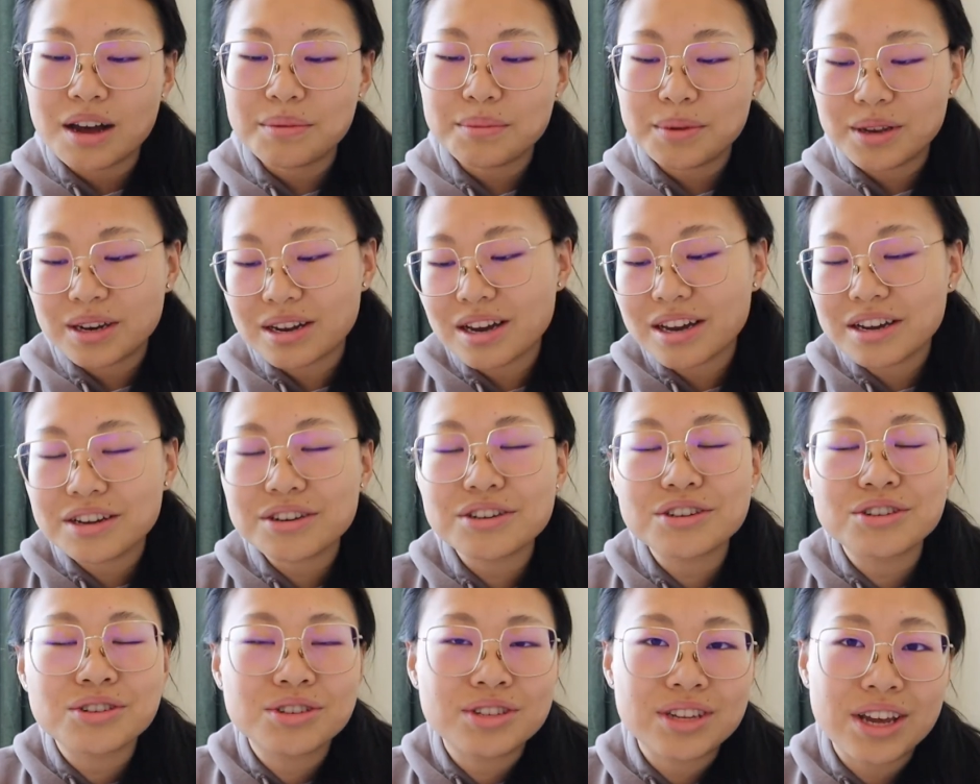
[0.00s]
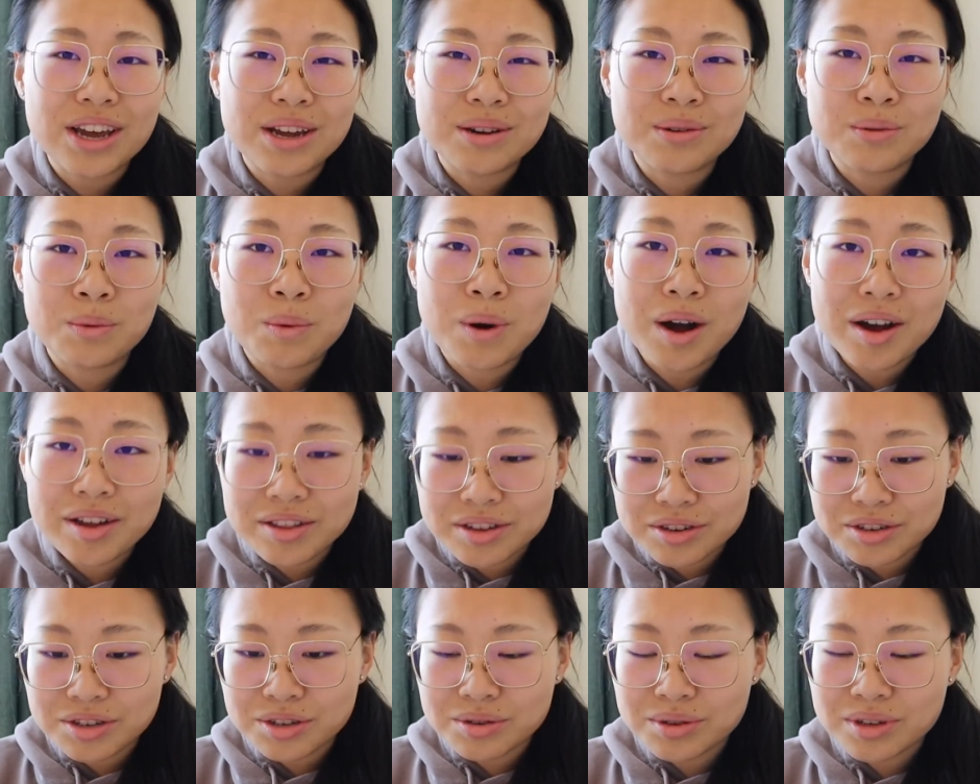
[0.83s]
I mean, I understand why
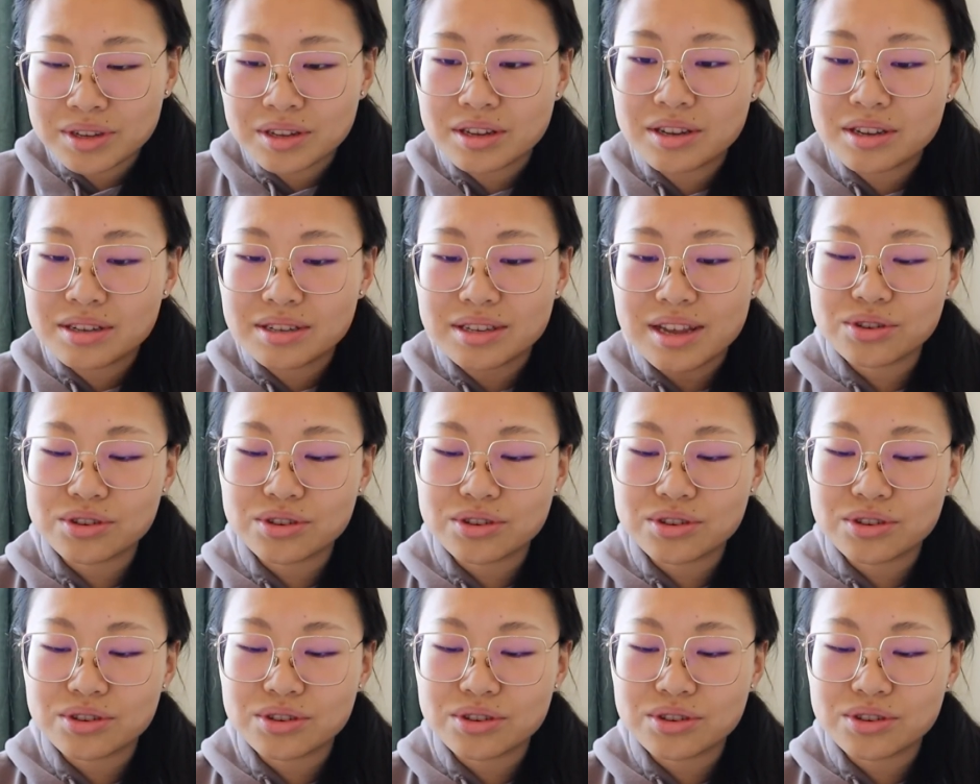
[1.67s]
they're doing this.